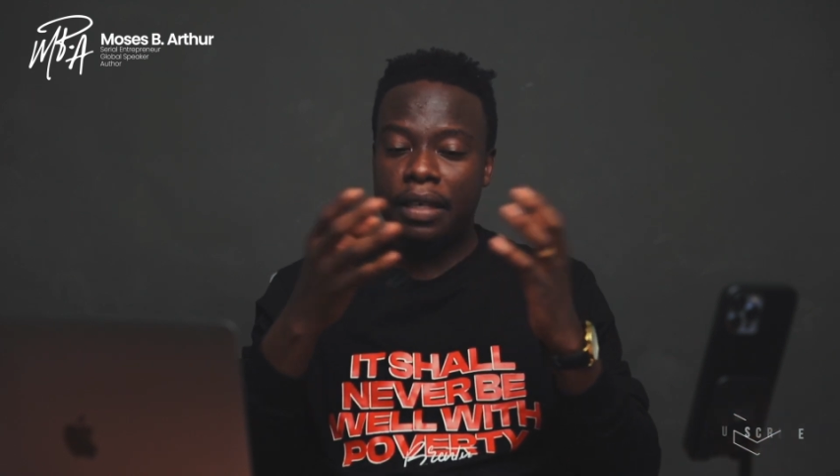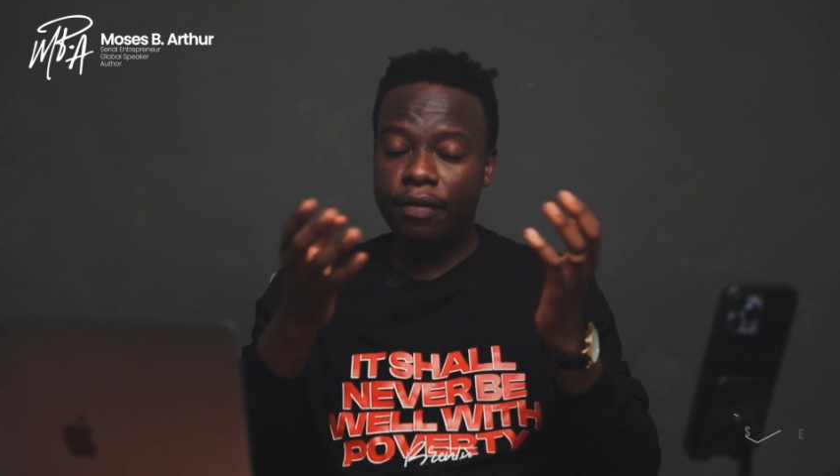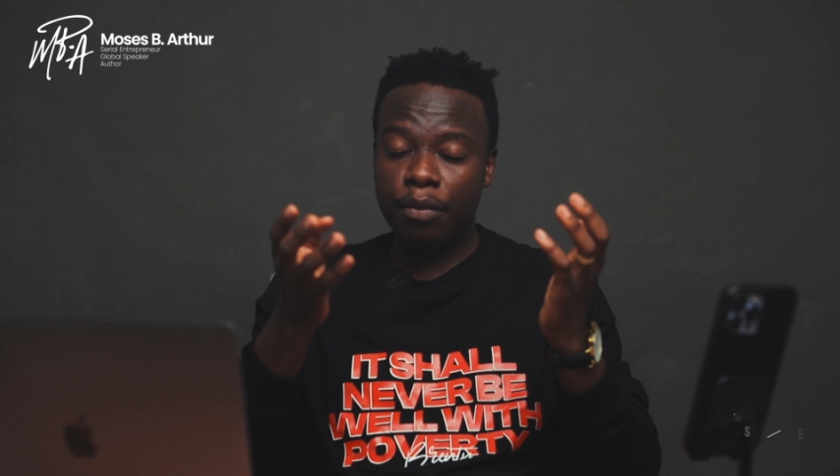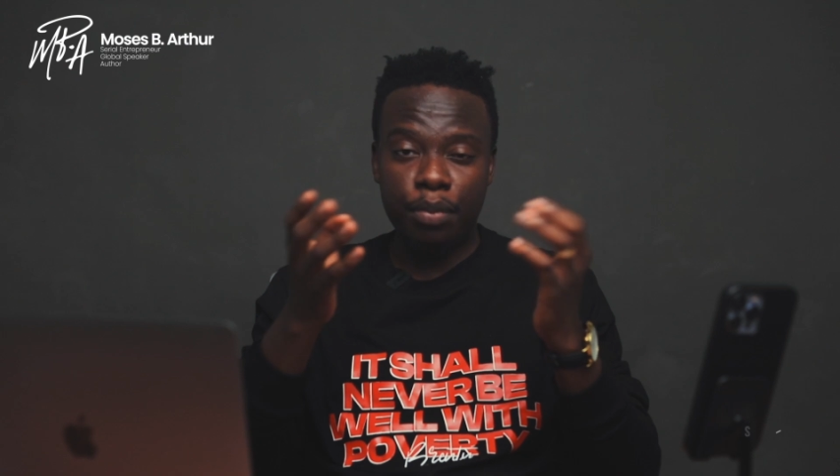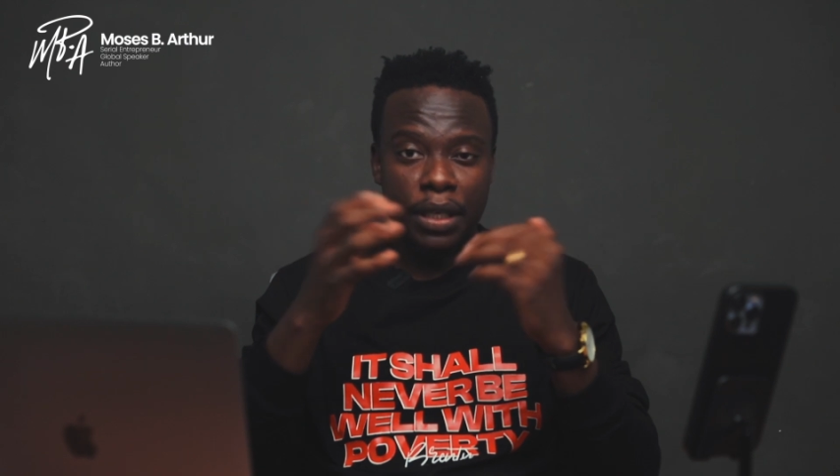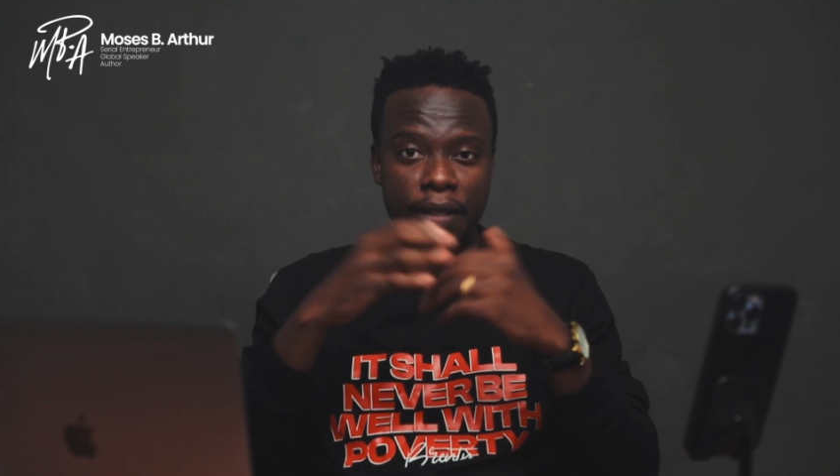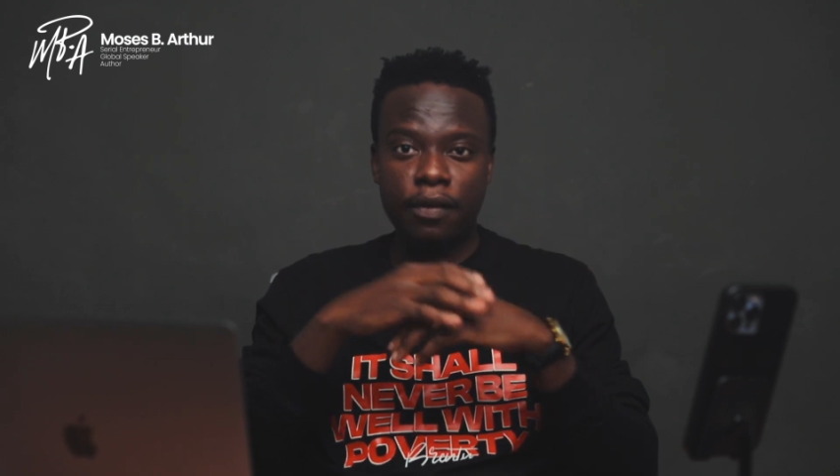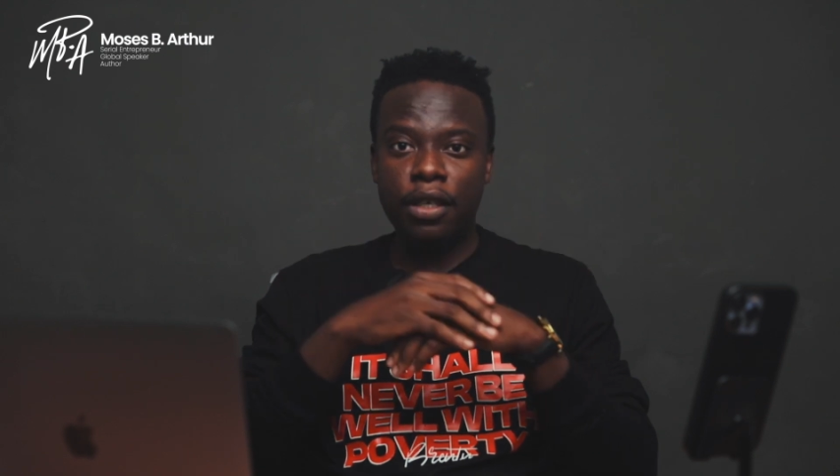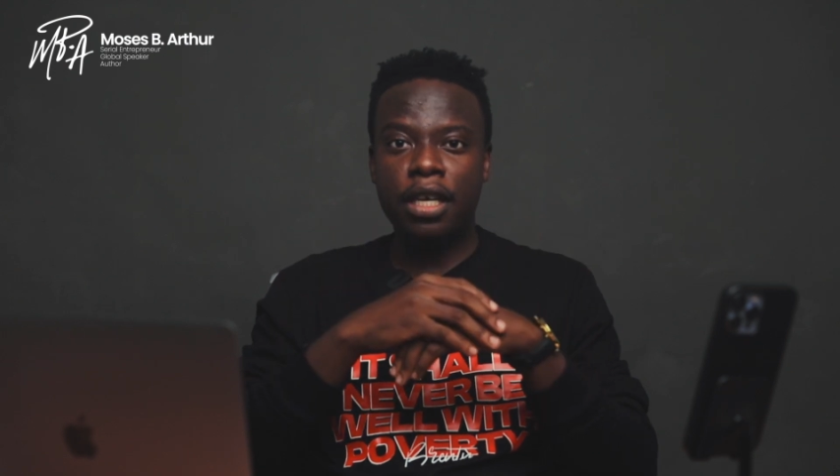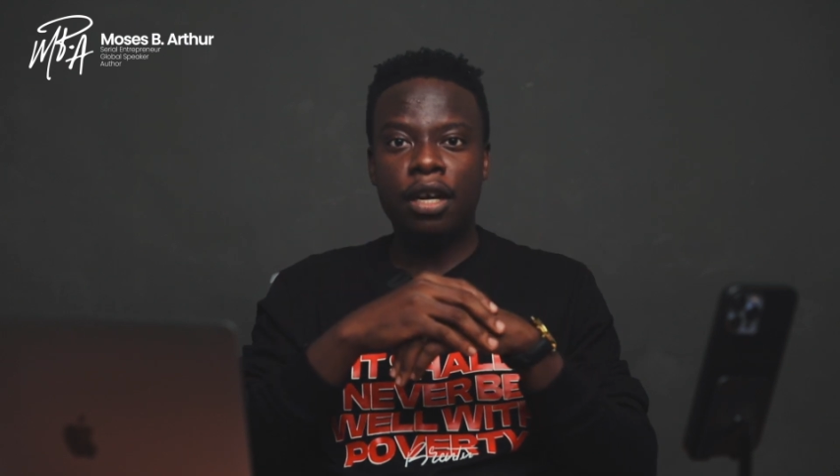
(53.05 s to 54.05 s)
living
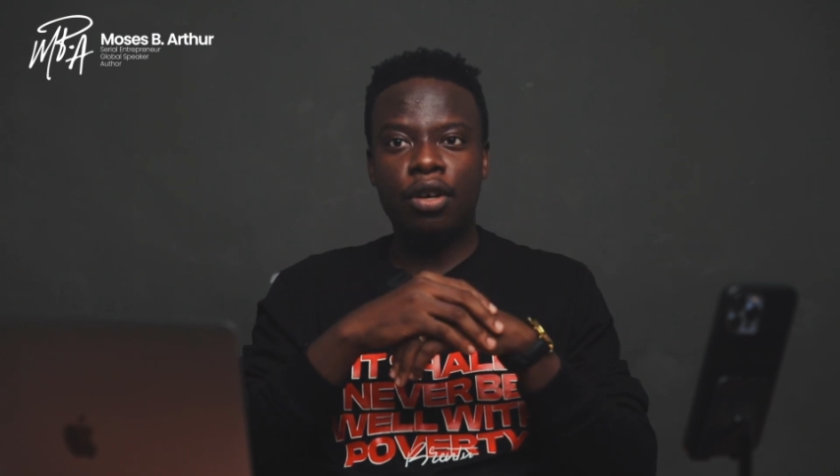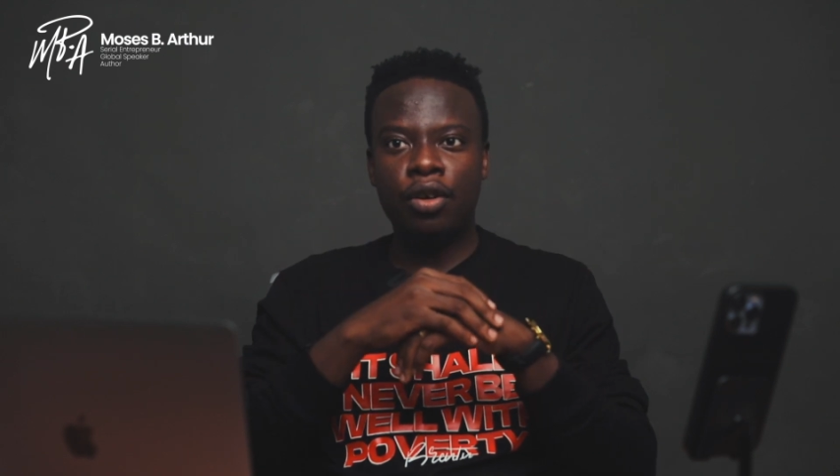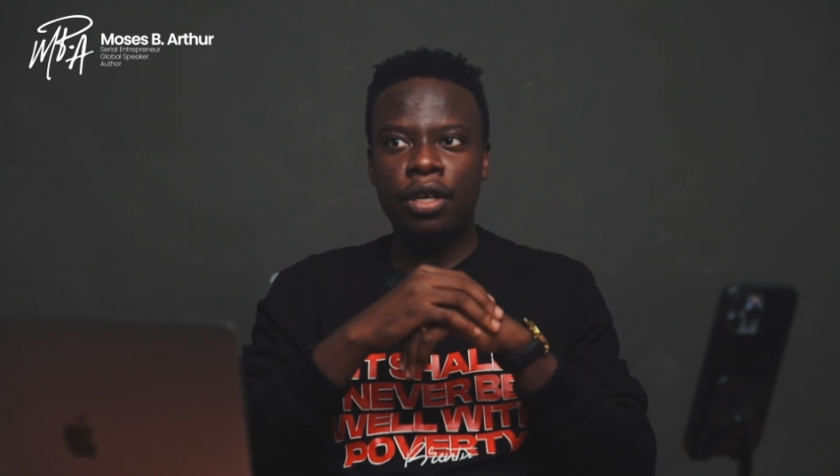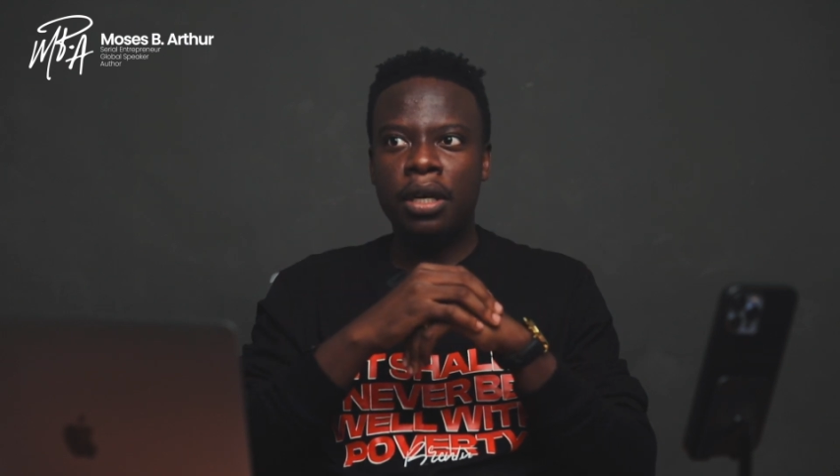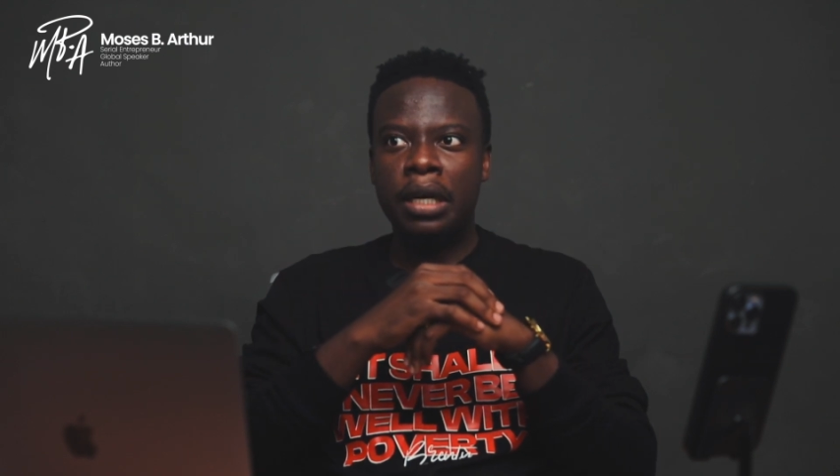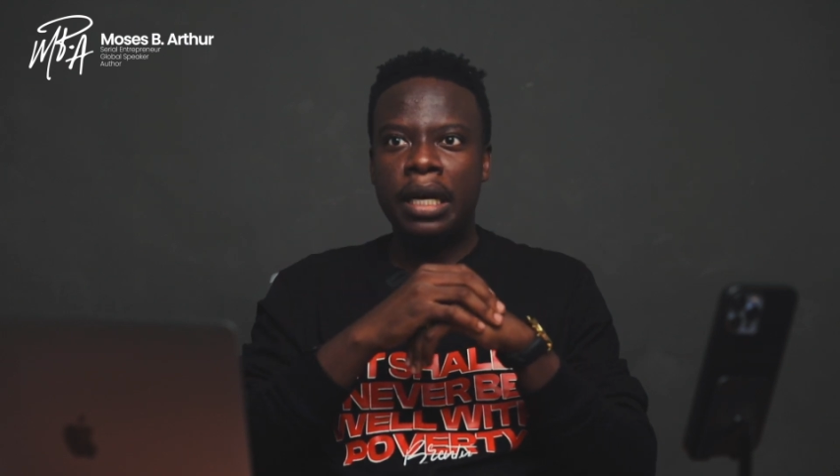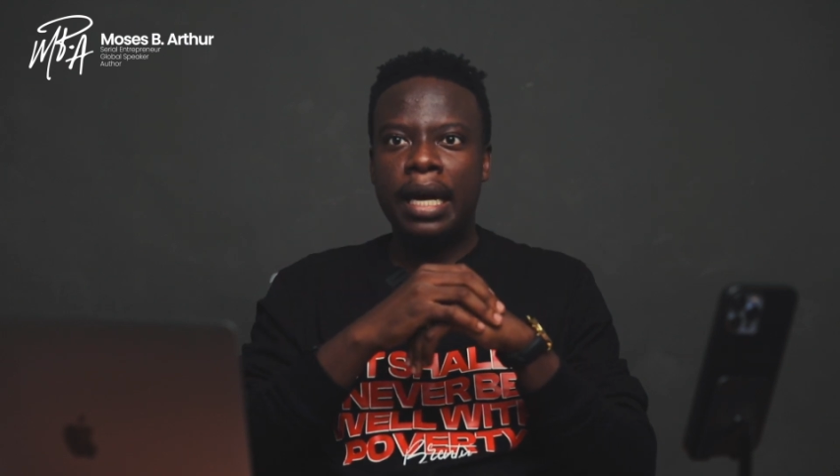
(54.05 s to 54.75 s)
peacefully, they are good,